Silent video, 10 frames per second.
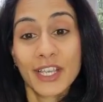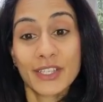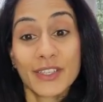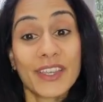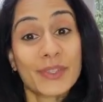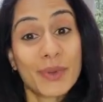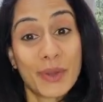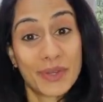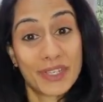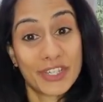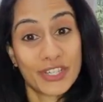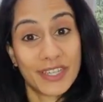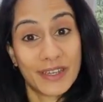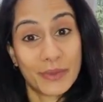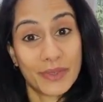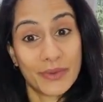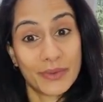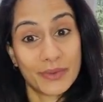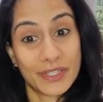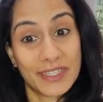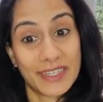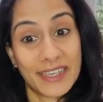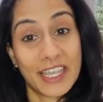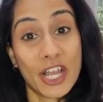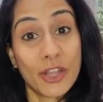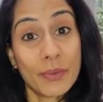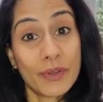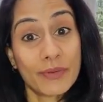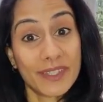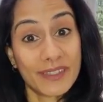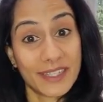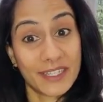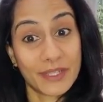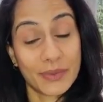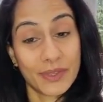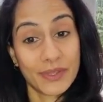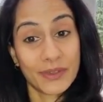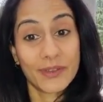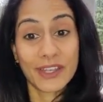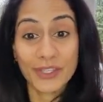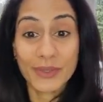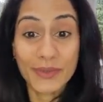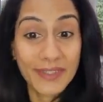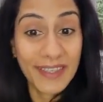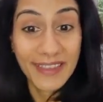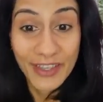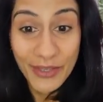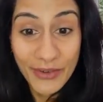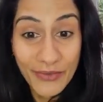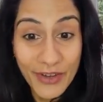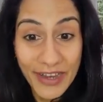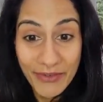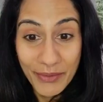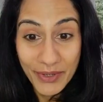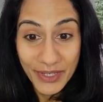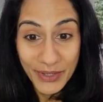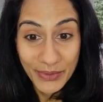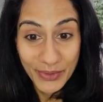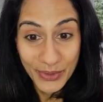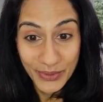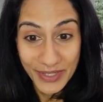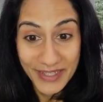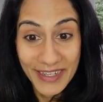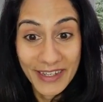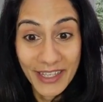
So that's what I wanted to share with you all today. I hope it resonated with you. I just want to say thank you for everybody who's joined in.